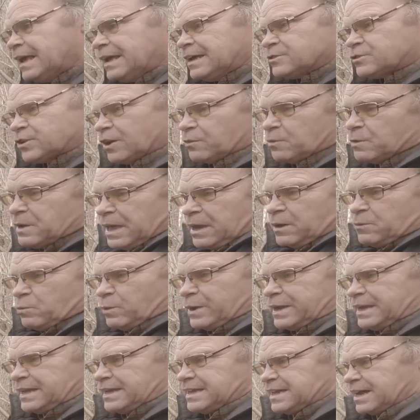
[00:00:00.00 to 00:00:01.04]
So
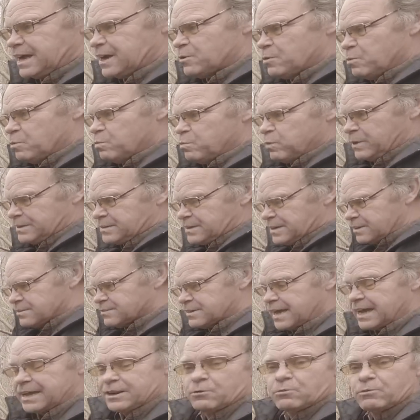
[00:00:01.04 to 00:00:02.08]
we uh, we just
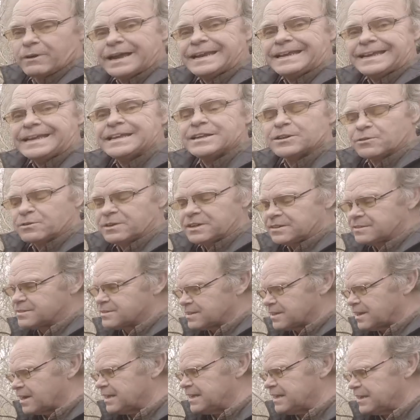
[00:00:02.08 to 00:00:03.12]
kind of ran into his
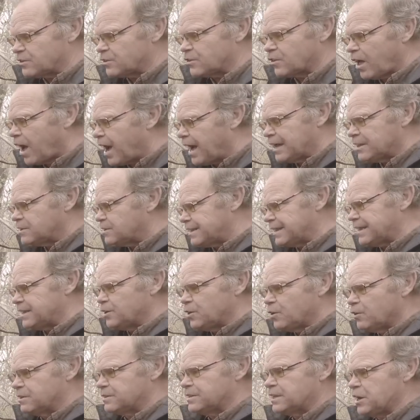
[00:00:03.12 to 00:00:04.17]
uh, his lodge. You didn't
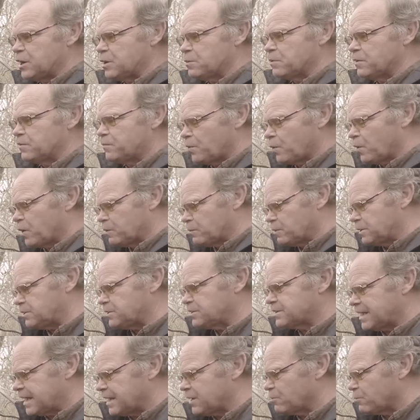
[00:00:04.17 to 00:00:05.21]
know it was here before. We
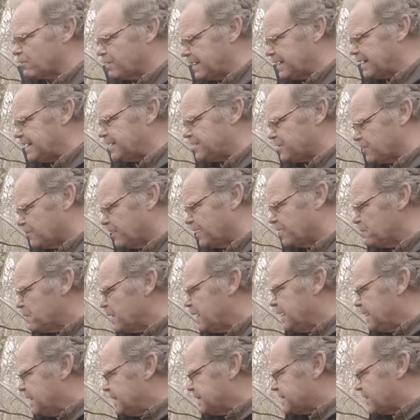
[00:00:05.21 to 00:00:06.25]
just kind of ran into it.
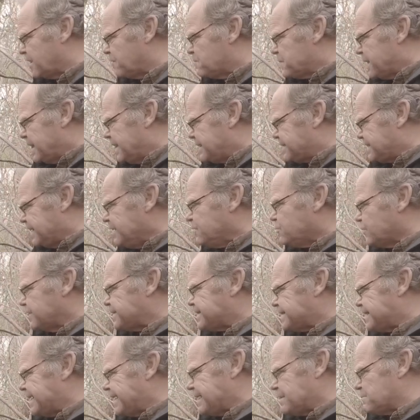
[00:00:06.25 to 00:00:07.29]
So it's
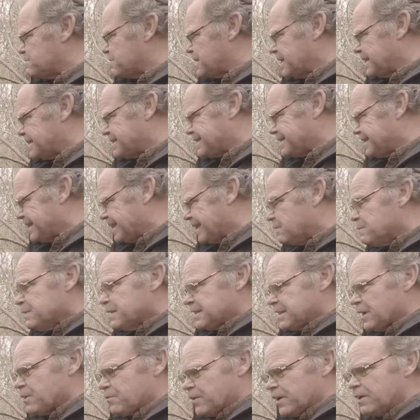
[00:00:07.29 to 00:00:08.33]
interesting, but uh,
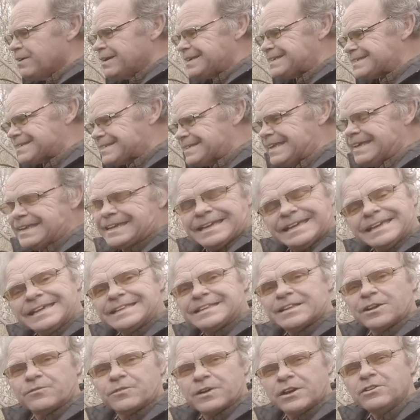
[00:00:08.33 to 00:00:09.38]
they're very sneaky.
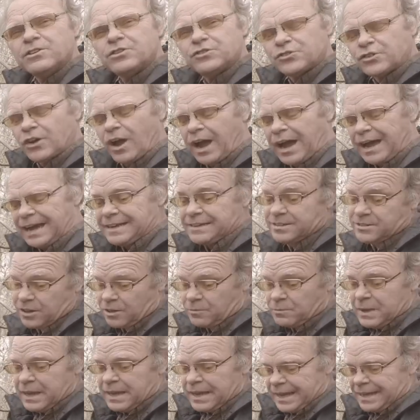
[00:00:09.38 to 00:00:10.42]
They're very shy. So
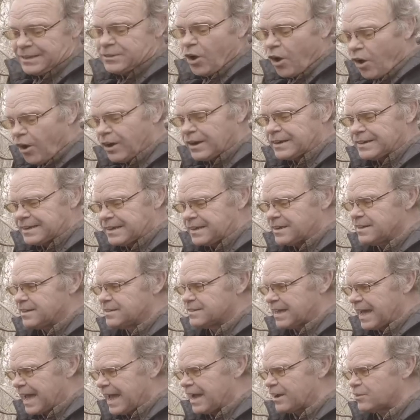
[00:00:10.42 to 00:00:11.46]
it's hard to,
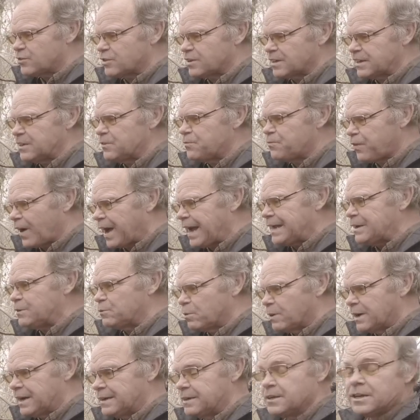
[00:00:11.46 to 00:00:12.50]
to actually find
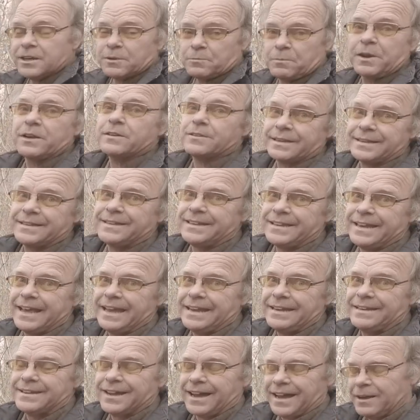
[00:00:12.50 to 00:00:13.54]
one, especially in the
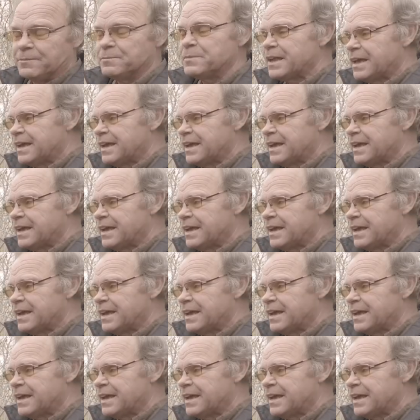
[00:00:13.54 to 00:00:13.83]
daytime.